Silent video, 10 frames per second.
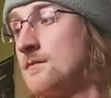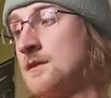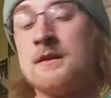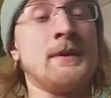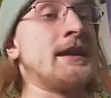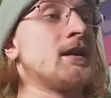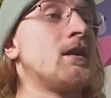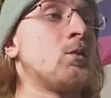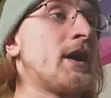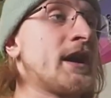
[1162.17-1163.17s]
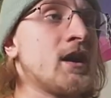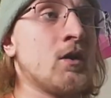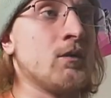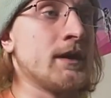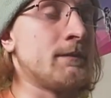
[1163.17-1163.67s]
depending on where I
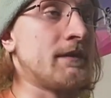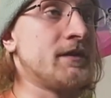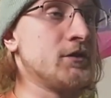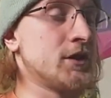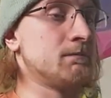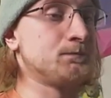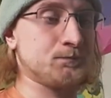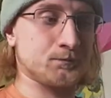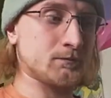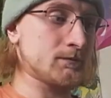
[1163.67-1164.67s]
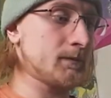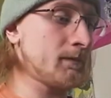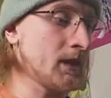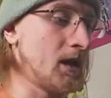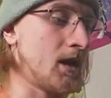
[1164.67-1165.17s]
go in my future.
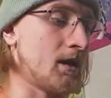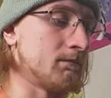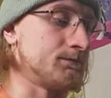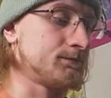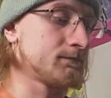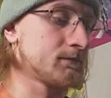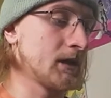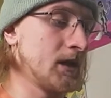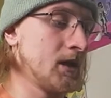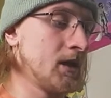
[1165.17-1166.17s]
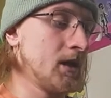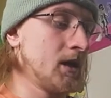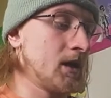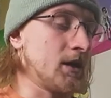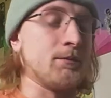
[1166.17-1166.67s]
Um,
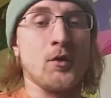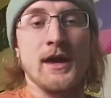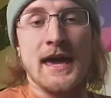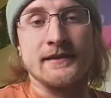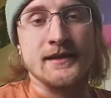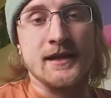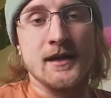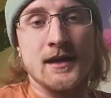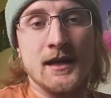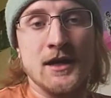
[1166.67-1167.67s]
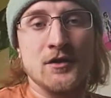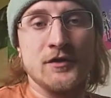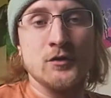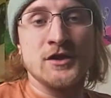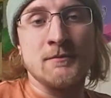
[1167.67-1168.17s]
your boy has an
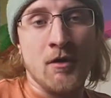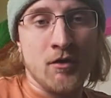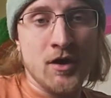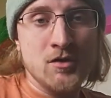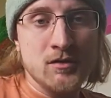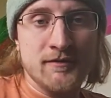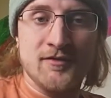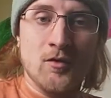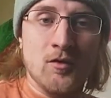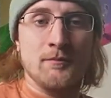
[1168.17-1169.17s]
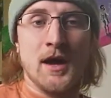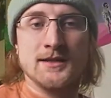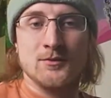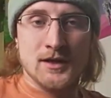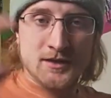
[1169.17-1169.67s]
interview tomorrow for
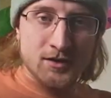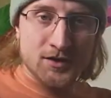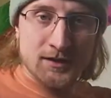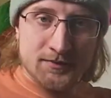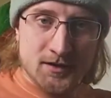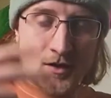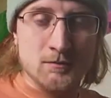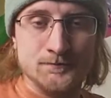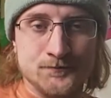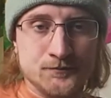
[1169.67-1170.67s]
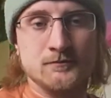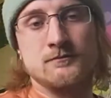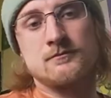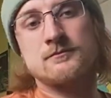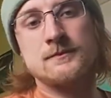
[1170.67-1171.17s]
possible internship, so
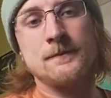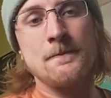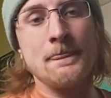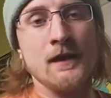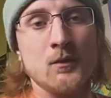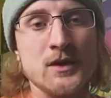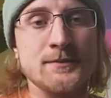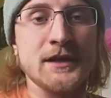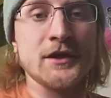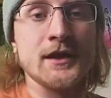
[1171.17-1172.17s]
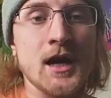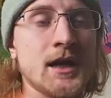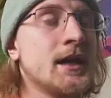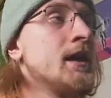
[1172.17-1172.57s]
wish me good luck.